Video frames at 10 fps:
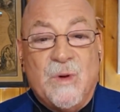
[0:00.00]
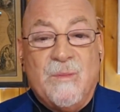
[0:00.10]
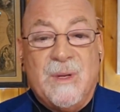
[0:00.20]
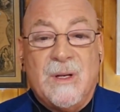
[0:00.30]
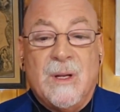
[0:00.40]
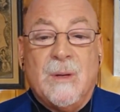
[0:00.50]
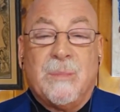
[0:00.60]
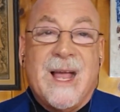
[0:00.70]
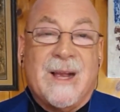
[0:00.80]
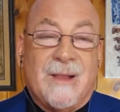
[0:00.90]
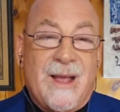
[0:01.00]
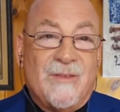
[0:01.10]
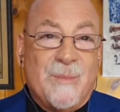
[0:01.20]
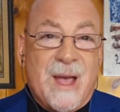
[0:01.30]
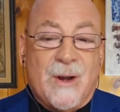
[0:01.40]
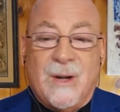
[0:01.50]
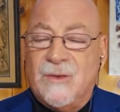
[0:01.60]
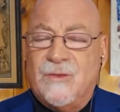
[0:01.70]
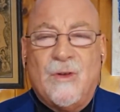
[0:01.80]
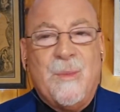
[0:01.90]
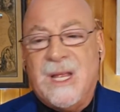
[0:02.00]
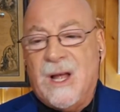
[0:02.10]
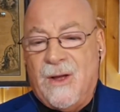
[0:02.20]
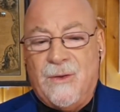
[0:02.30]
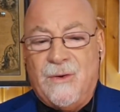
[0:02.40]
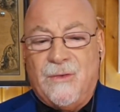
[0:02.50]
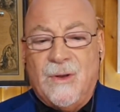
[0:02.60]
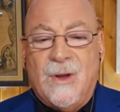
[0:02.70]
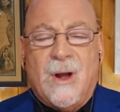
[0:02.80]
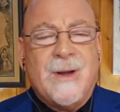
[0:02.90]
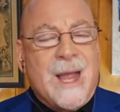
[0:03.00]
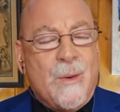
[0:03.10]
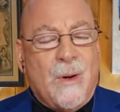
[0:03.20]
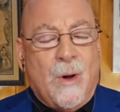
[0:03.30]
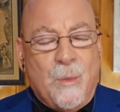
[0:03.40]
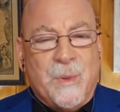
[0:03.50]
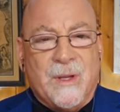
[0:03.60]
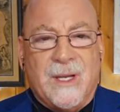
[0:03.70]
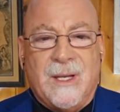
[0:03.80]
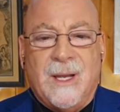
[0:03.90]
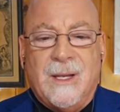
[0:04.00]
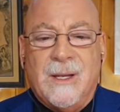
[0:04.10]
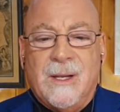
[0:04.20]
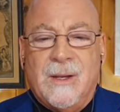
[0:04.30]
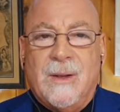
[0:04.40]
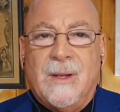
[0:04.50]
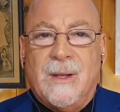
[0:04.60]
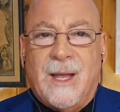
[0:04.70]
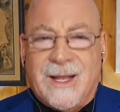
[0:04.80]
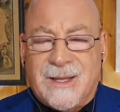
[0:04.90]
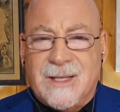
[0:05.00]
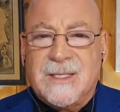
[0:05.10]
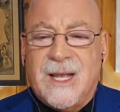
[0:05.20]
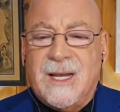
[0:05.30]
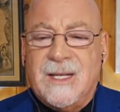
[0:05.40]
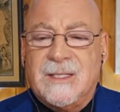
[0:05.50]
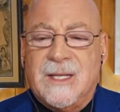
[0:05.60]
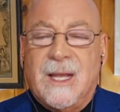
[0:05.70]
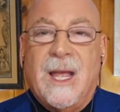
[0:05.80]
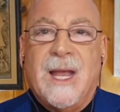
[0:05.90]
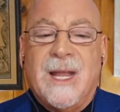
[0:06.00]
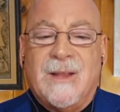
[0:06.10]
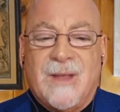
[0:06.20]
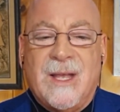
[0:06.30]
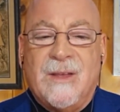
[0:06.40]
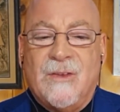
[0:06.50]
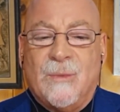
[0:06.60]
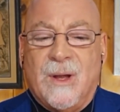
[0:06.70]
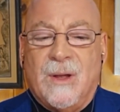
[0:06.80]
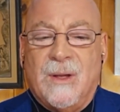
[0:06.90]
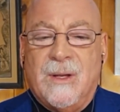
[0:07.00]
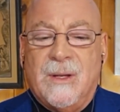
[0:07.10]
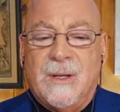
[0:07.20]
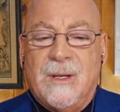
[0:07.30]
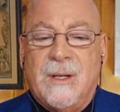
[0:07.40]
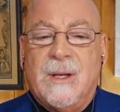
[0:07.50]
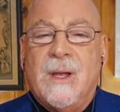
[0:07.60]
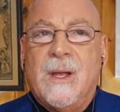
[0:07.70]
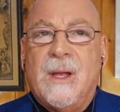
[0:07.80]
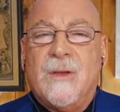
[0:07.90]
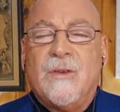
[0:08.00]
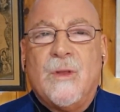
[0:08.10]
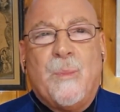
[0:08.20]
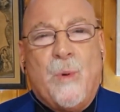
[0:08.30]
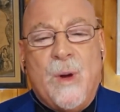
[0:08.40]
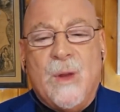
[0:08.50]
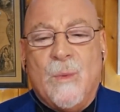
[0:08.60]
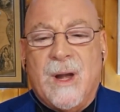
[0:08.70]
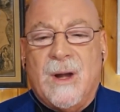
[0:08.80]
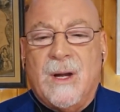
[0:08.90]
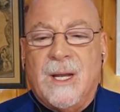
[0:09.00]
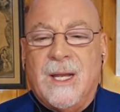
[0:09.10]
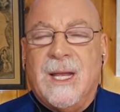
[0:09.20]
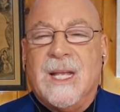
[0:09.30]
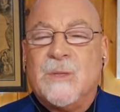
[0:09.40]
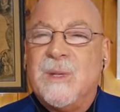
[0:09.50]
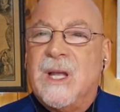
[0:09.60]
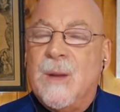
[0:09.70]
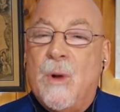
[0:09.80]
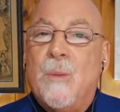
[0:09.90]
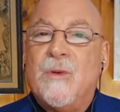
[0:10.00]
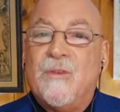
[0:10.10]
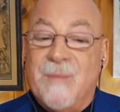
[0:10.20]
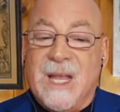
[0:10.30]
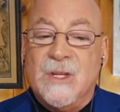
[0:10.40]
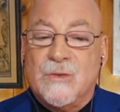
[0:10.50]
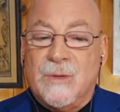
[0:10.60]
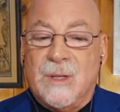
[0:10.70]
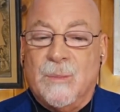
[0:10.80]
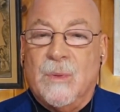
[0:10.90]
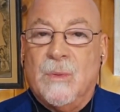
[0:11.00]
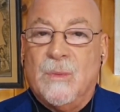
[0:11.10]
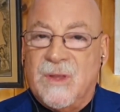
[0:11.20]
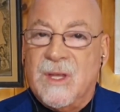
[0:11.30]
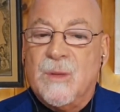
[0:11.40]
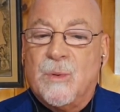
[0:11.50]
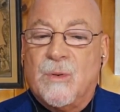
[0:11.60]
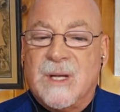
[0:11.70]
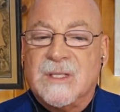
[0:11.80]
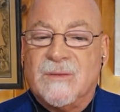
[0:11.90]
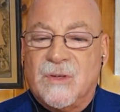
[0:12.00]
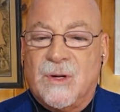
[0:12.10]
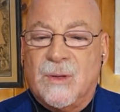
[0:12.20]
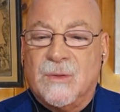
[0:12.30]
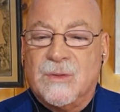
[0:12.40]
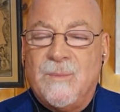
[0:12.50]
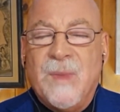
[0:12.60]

movement, Black Lives Matter, and so many others are now openly anti-Zionist and anti-Israel, to the point where it's become almost mainstream within the progressive circles.